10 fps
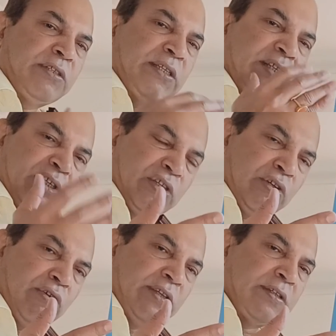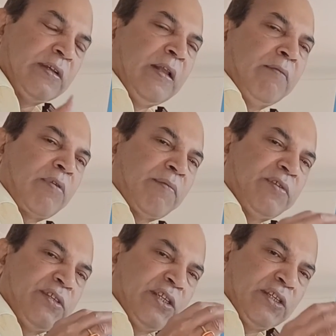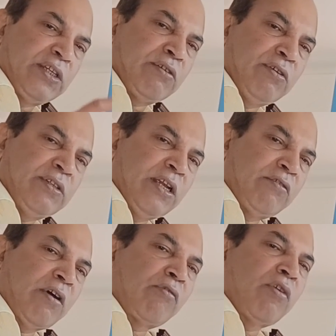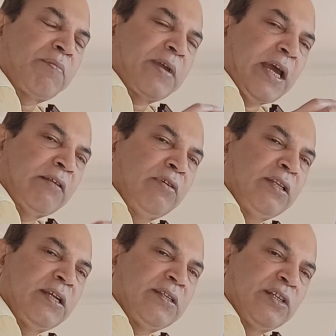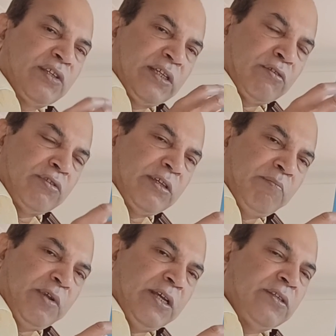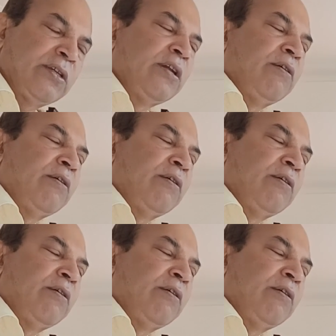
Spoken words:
and zero sequence. From the zero sequence network, we have to calculate the zero sequence impedance.